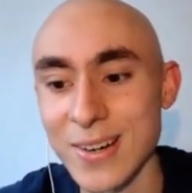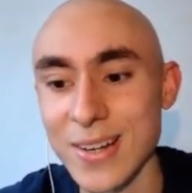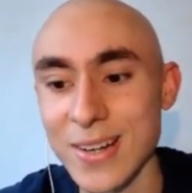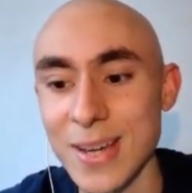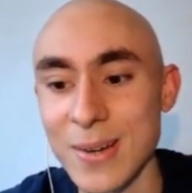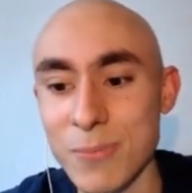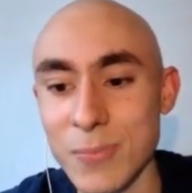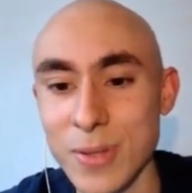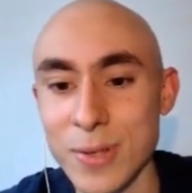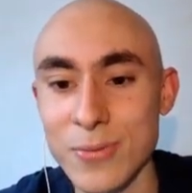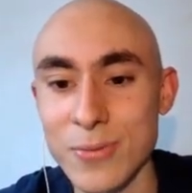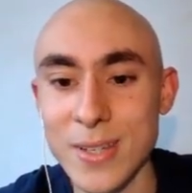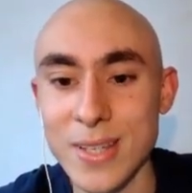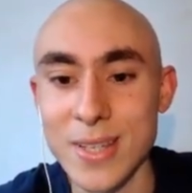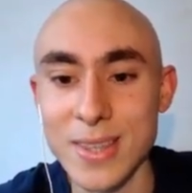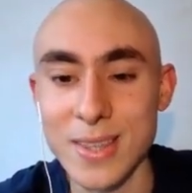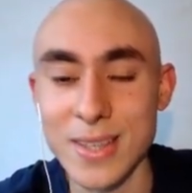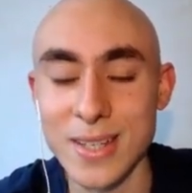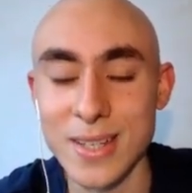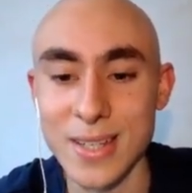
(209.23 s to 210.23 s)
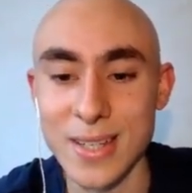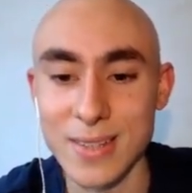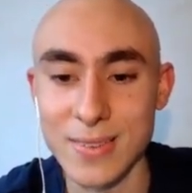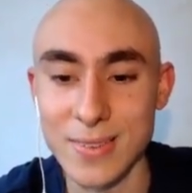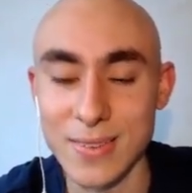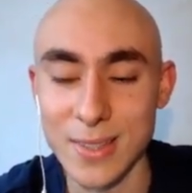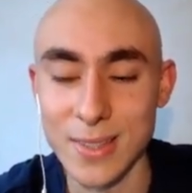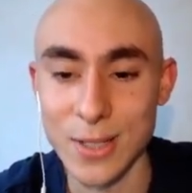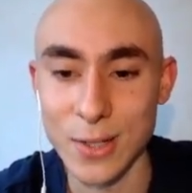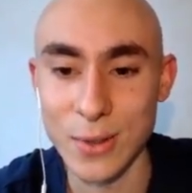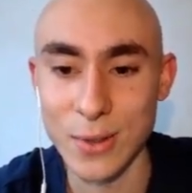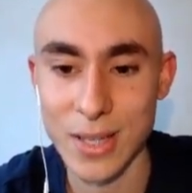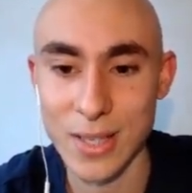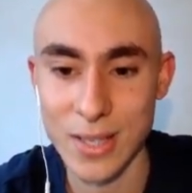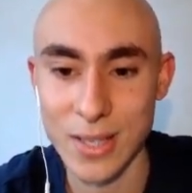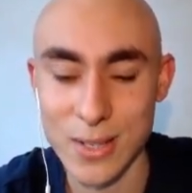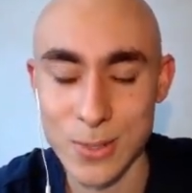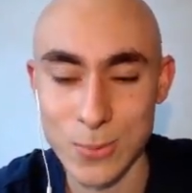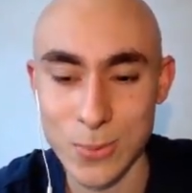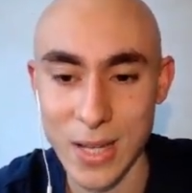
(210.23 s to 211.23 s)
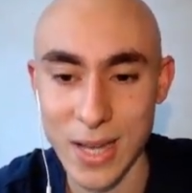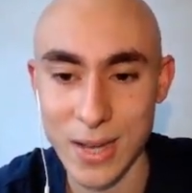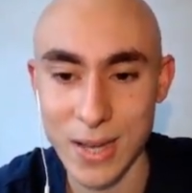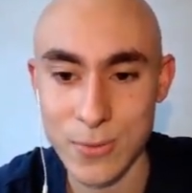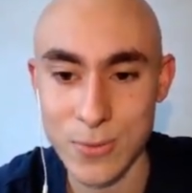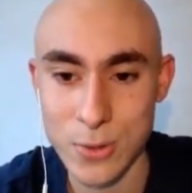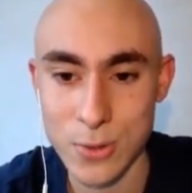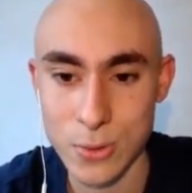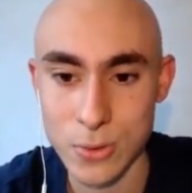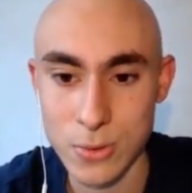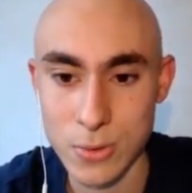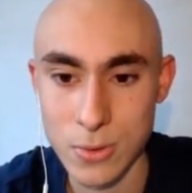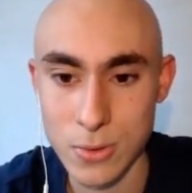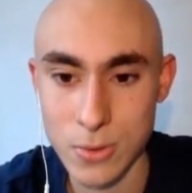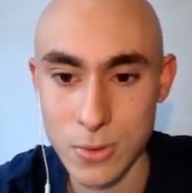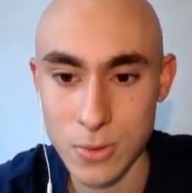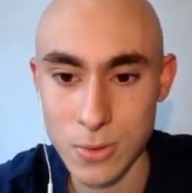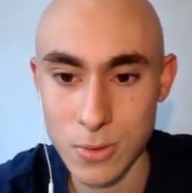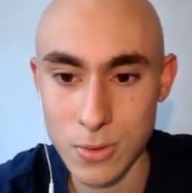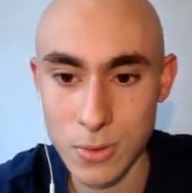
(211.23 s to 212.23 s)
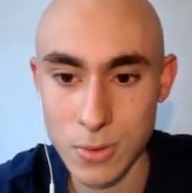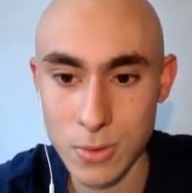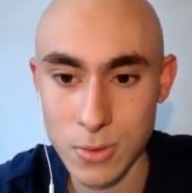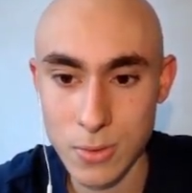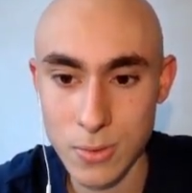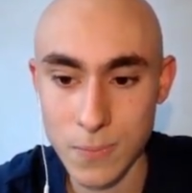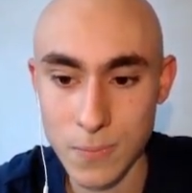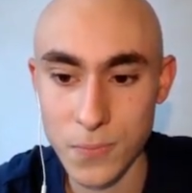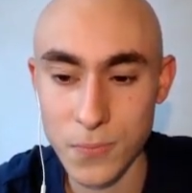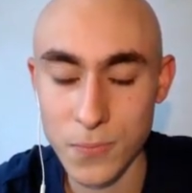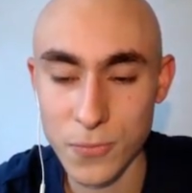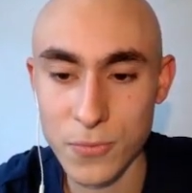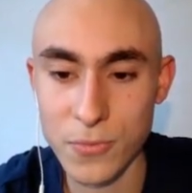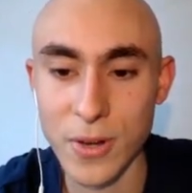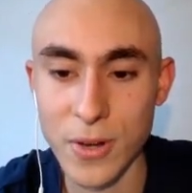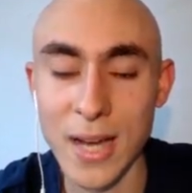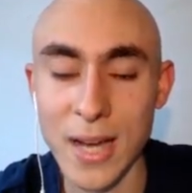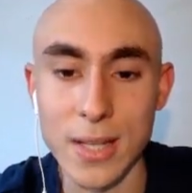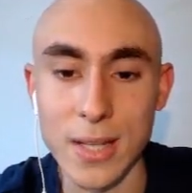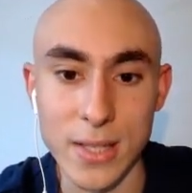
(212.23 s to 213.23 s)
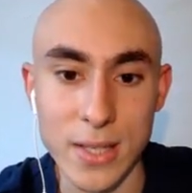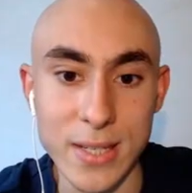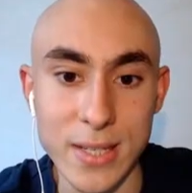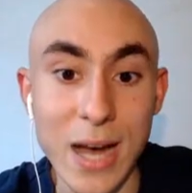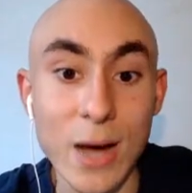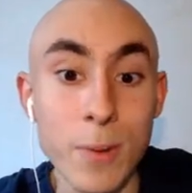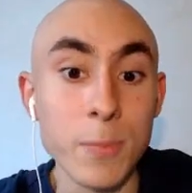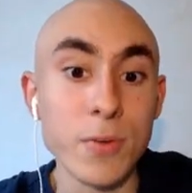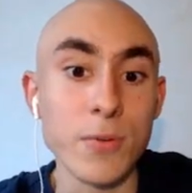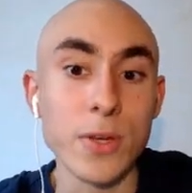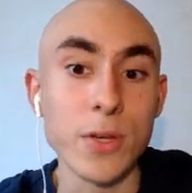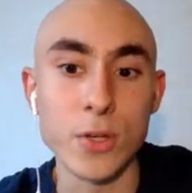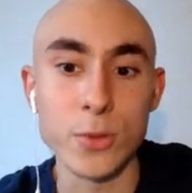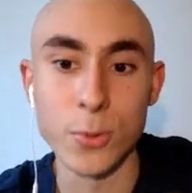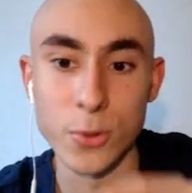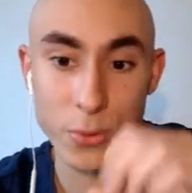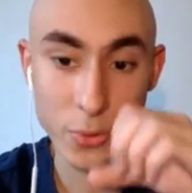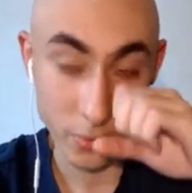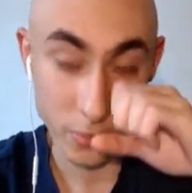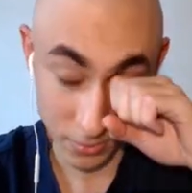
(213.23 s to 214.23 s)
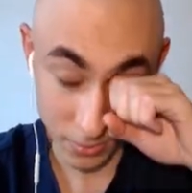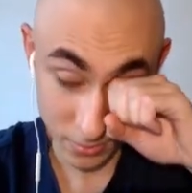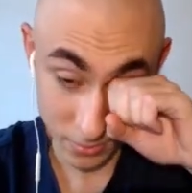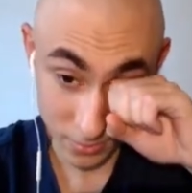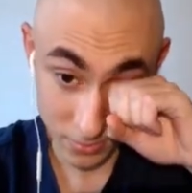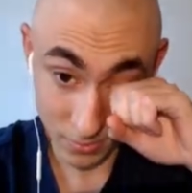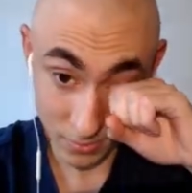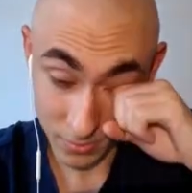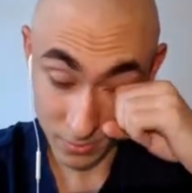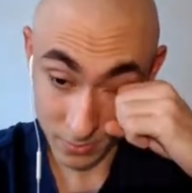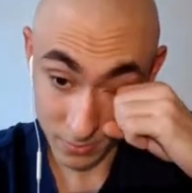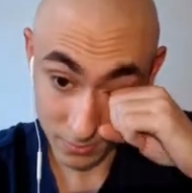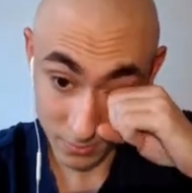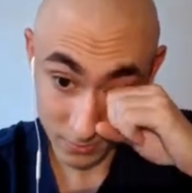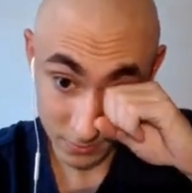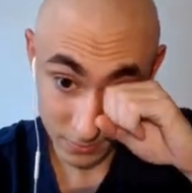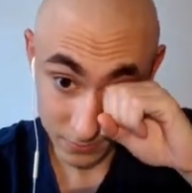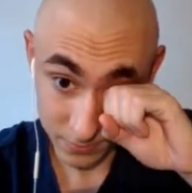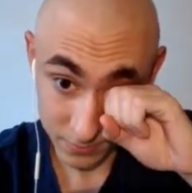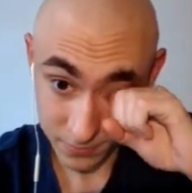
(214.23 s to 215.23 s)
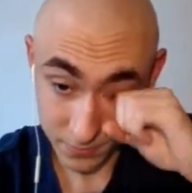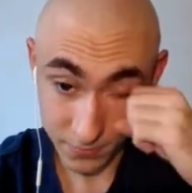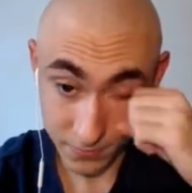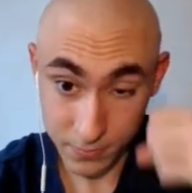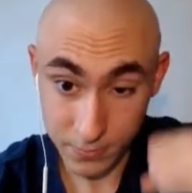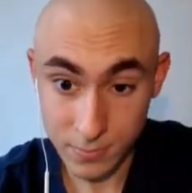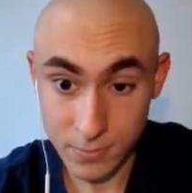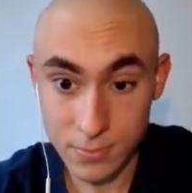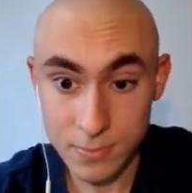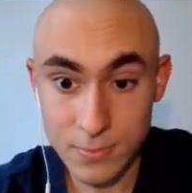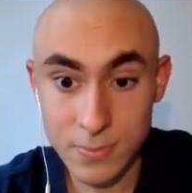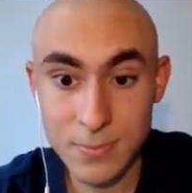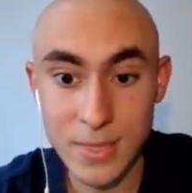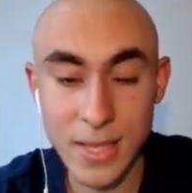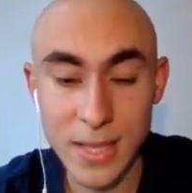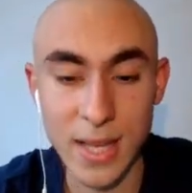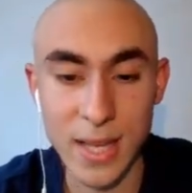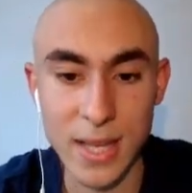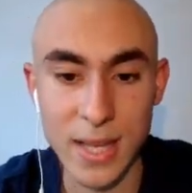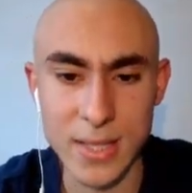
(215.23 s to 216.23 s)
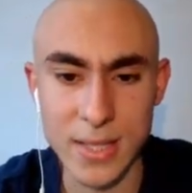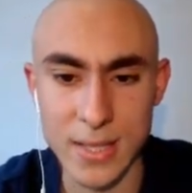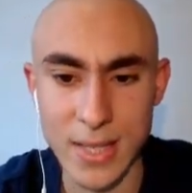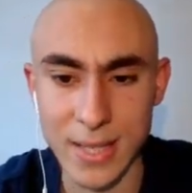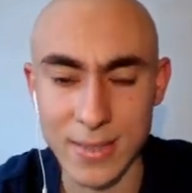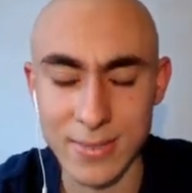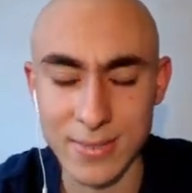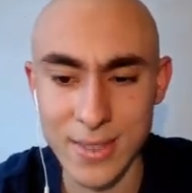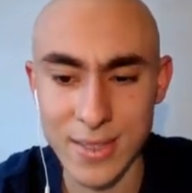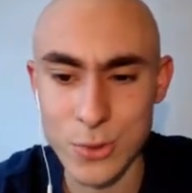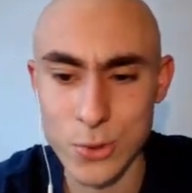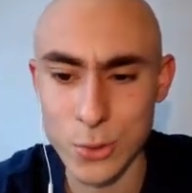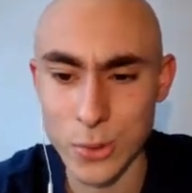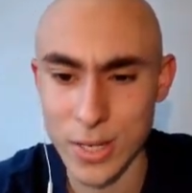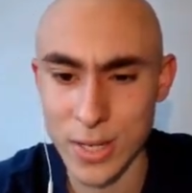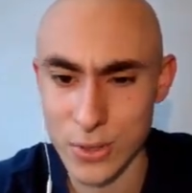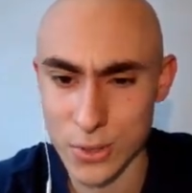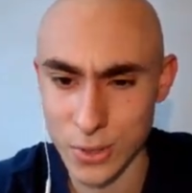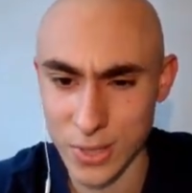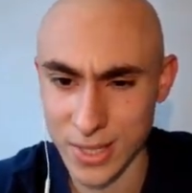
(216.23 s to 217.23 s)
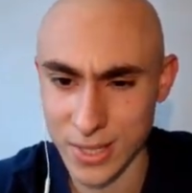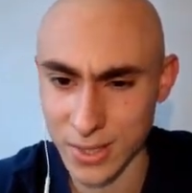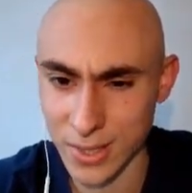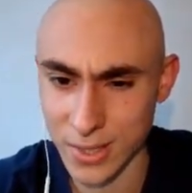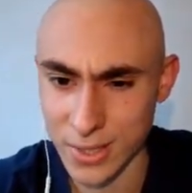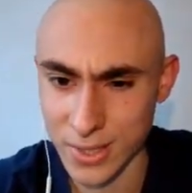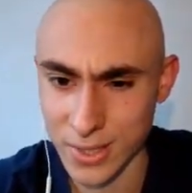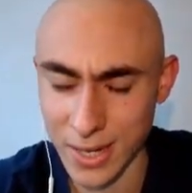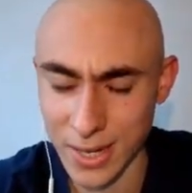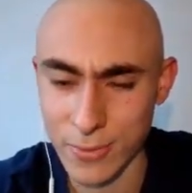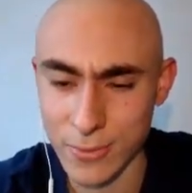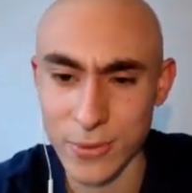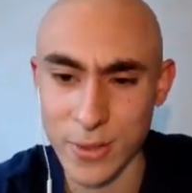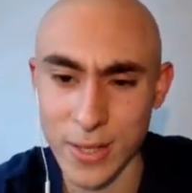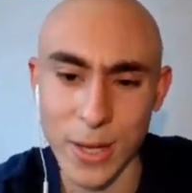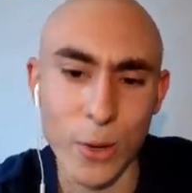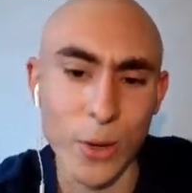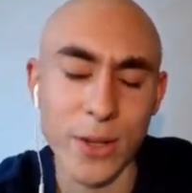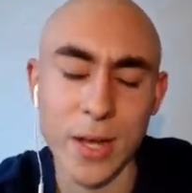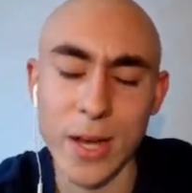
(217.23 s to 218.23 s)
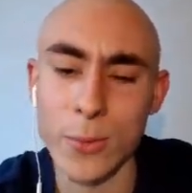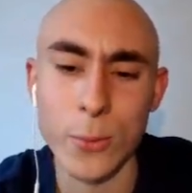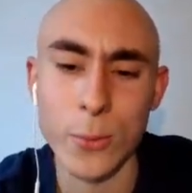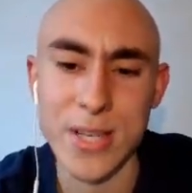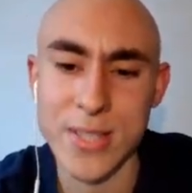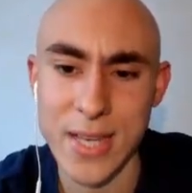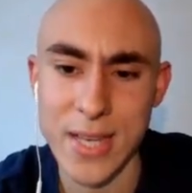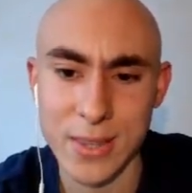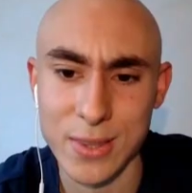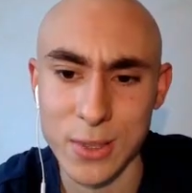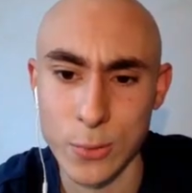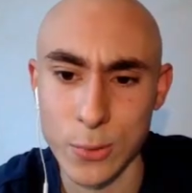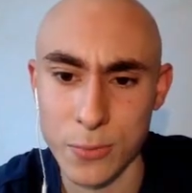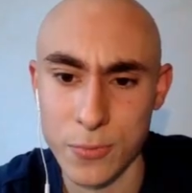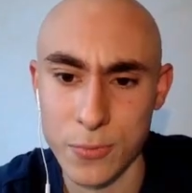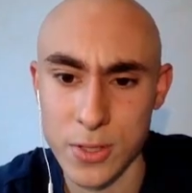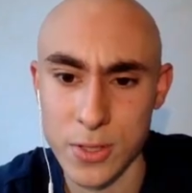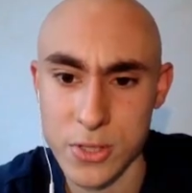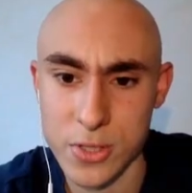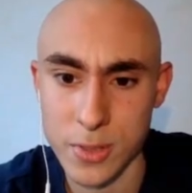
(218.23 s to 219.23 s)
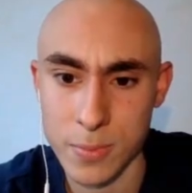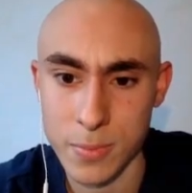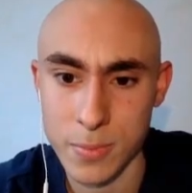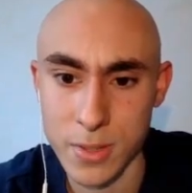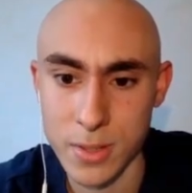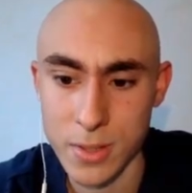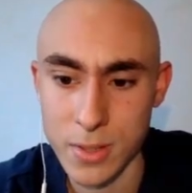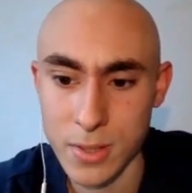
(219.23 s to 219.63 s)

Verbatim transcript: Okay, Oblivion the Theo. I guess we have to. There we go. Finally. Now Oblivion Kuhn. Okay. And I think Julian should kill. I feel. Like, otherwise, Ethna will finish him.